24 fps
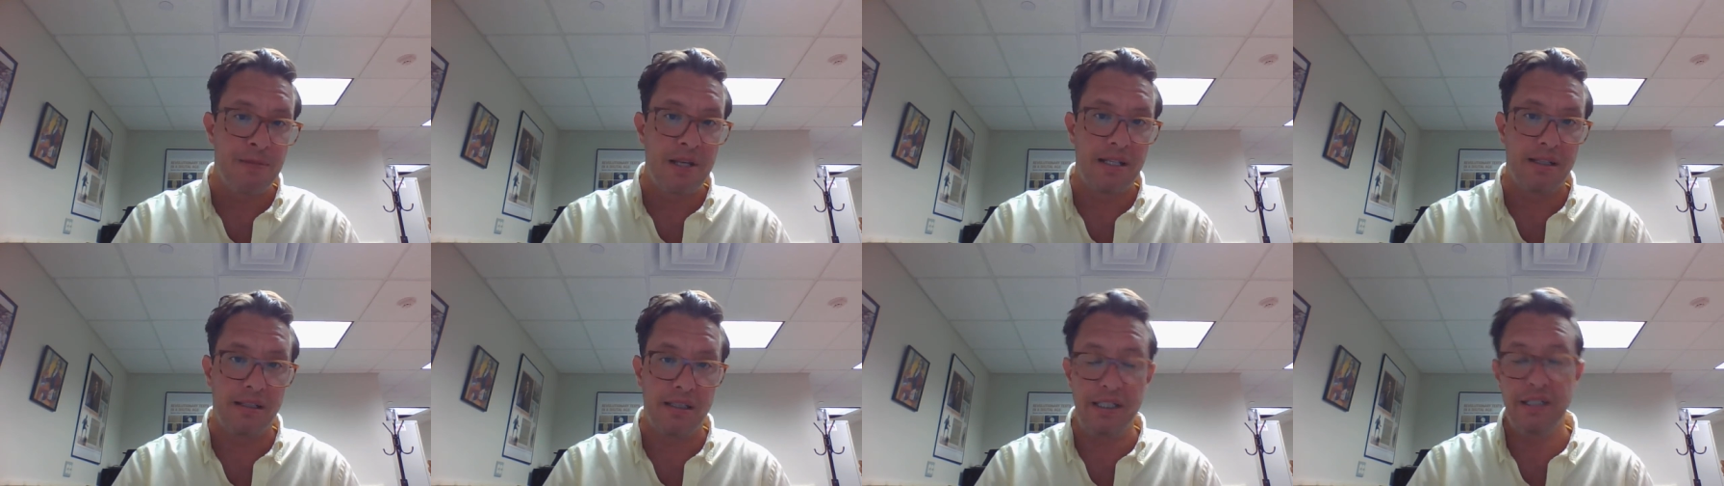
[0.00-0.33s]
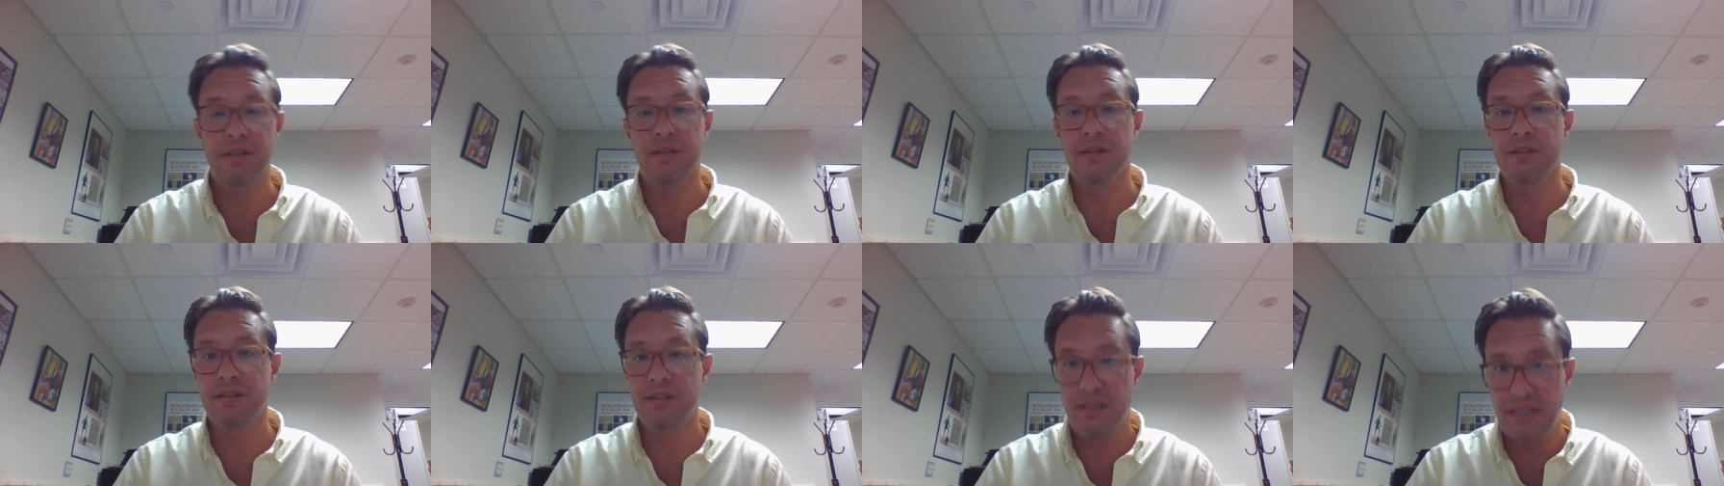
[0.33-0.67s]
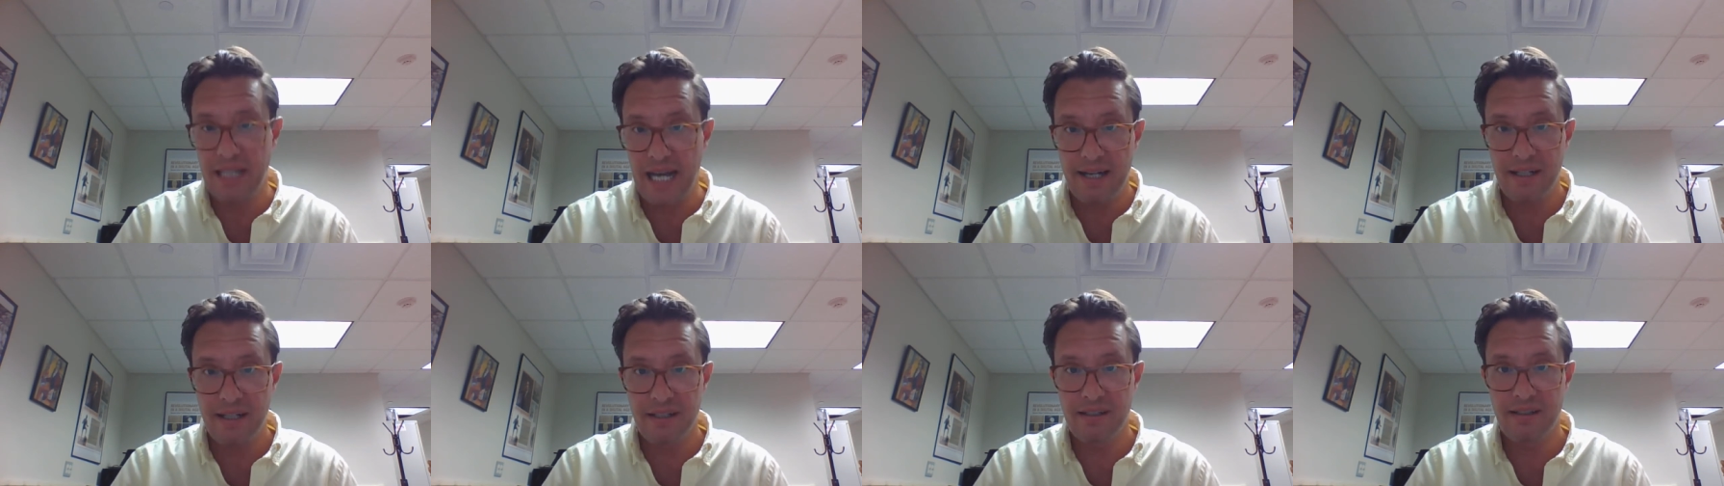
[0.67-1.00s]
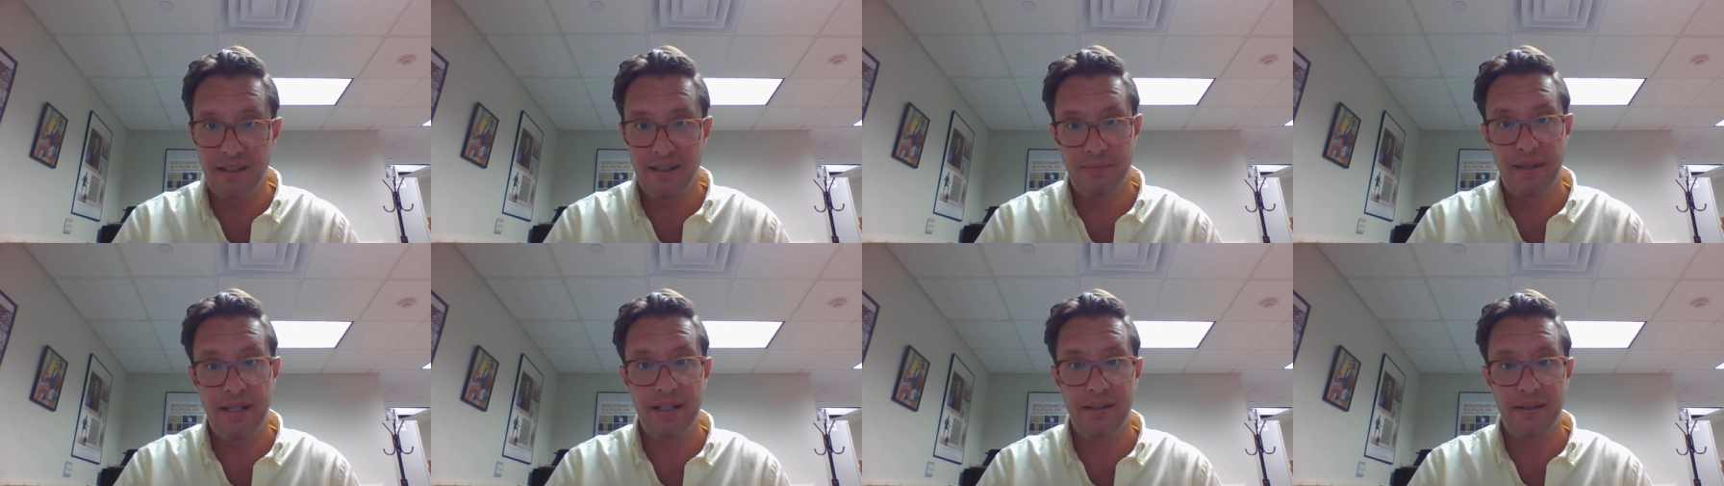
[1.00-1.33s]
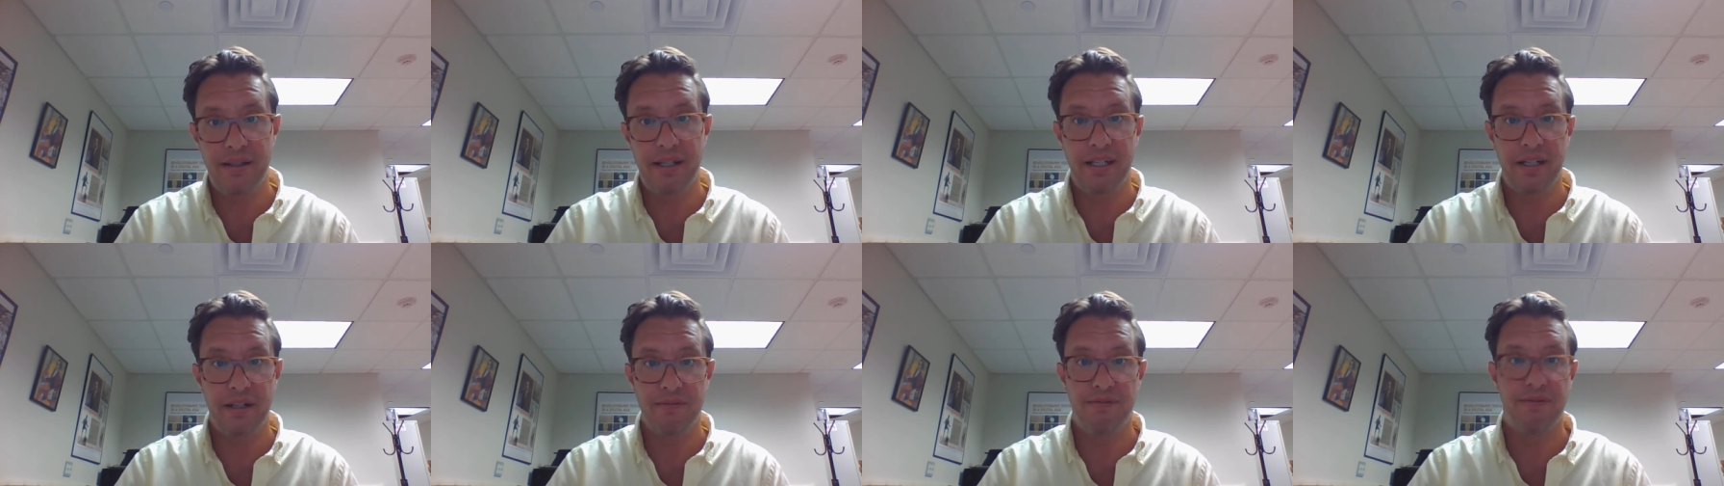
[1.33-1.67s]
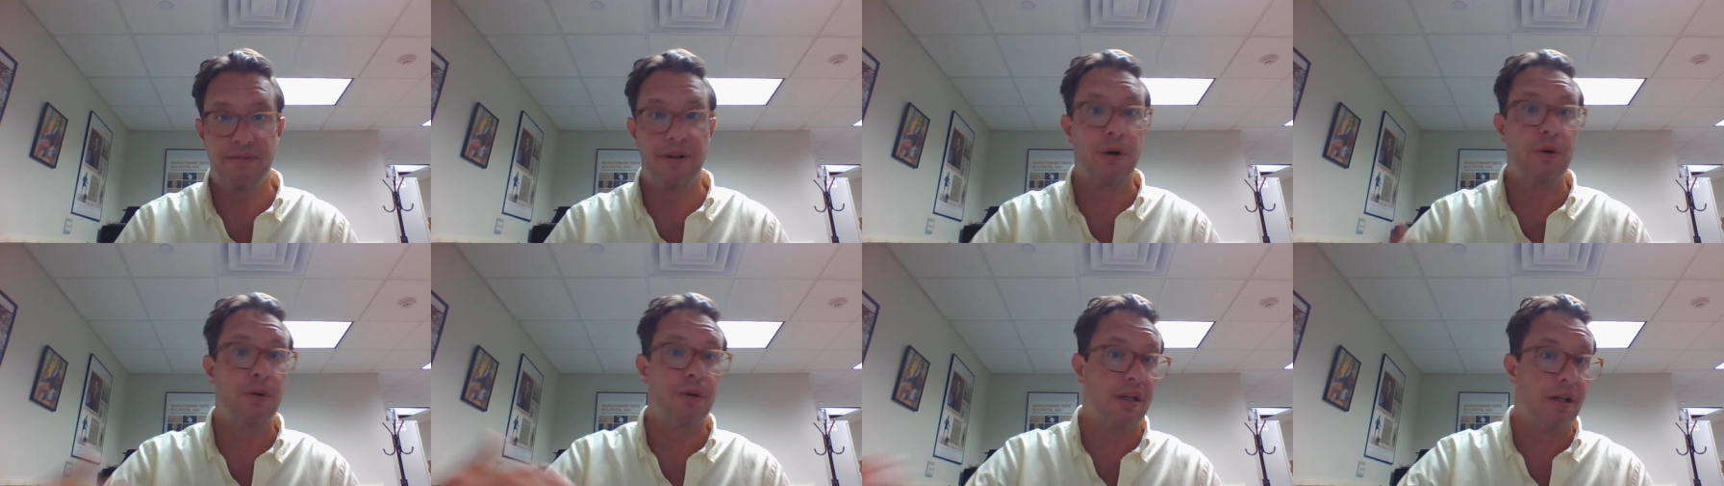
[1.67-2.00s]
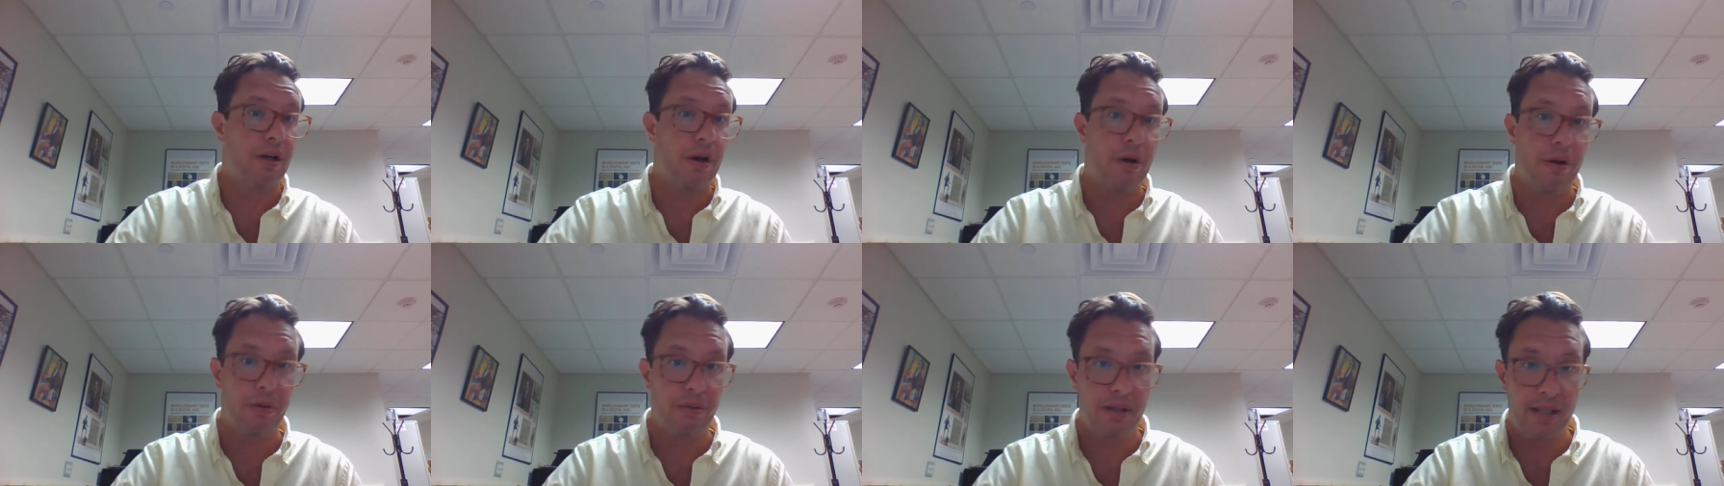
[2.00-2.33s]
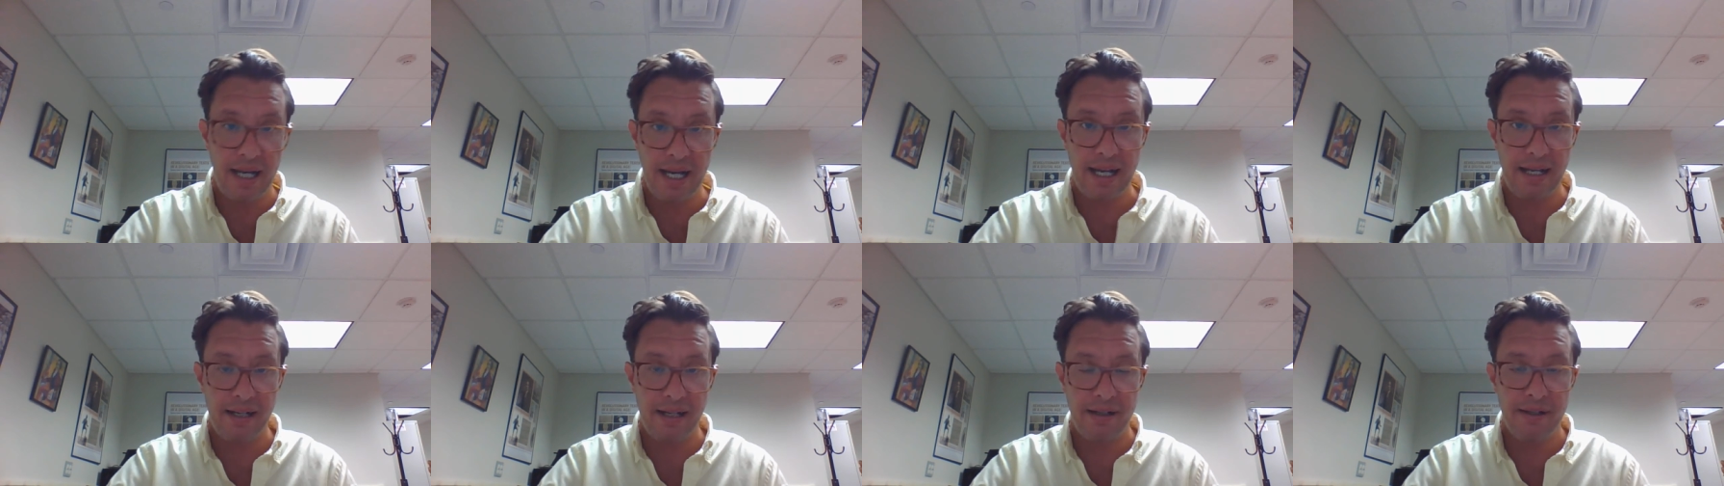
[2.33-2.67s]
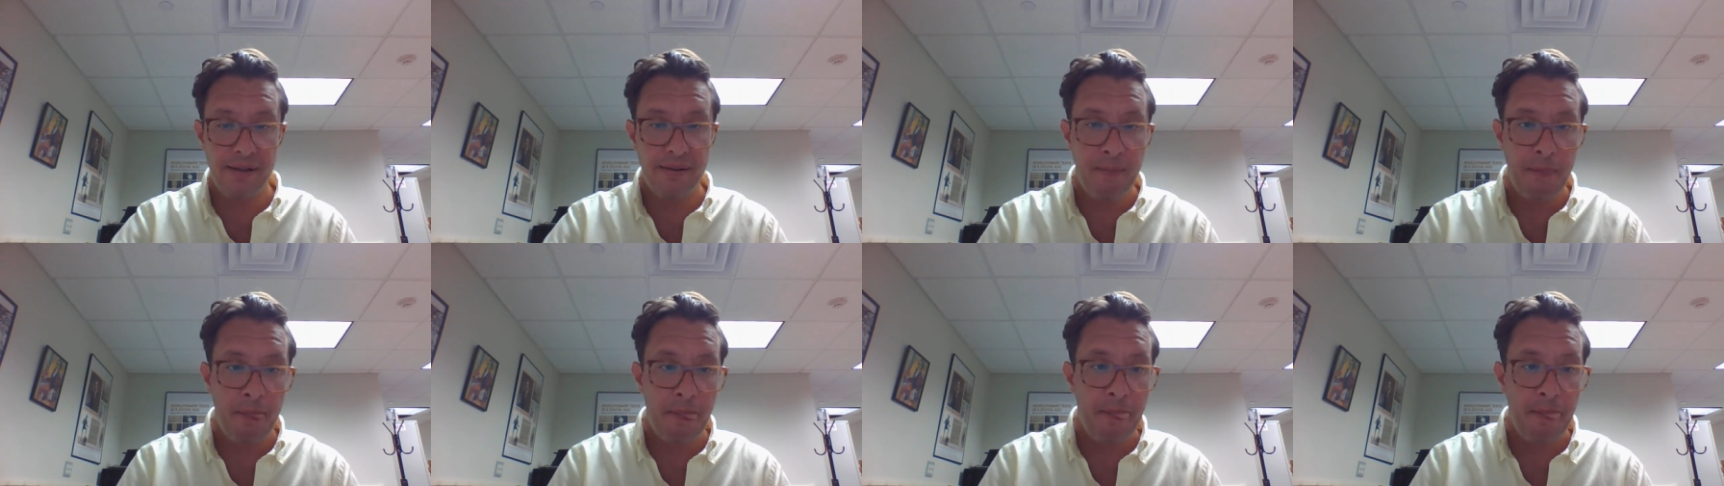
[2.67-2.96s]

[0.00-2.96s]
legal status that meant they could vote and own land,